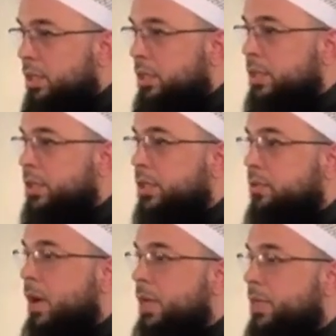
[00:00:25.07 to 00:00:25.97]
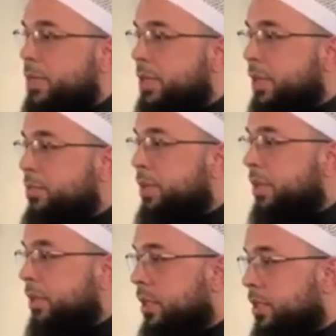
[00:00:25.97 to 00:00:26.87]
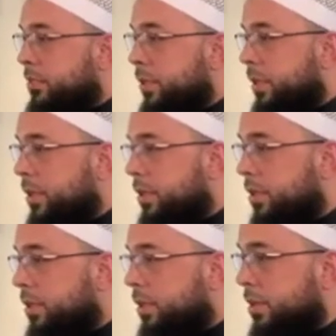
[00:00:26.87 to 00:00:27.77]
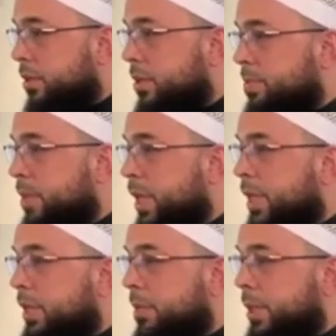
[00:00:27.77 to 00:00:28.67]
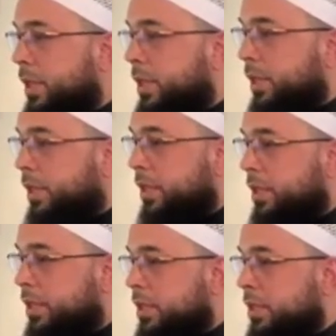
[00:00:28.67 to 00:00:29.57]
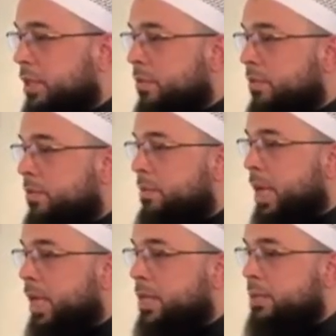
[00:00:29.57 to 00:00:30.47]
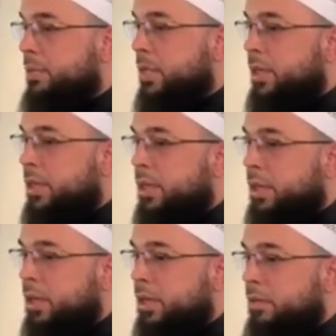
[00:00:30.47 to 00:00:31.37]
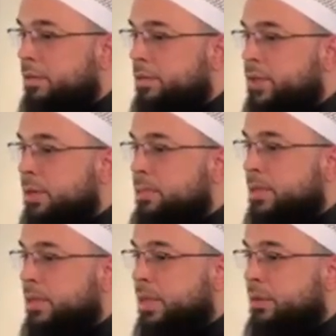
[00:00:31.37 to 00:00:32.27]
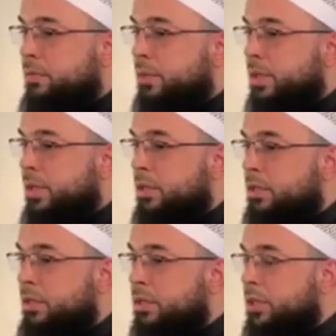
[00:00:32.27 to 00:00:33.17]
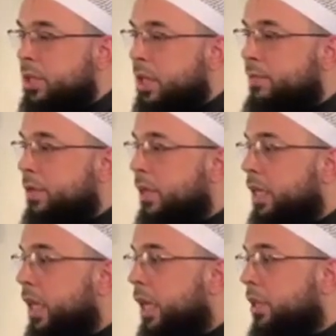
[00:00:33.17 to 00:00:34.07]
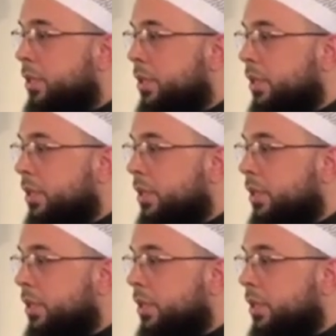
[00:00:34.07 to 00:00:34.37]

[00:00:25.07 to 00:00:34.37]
this crisis that we are dealing with, this pandemic, reminds me of something that we should never neglect.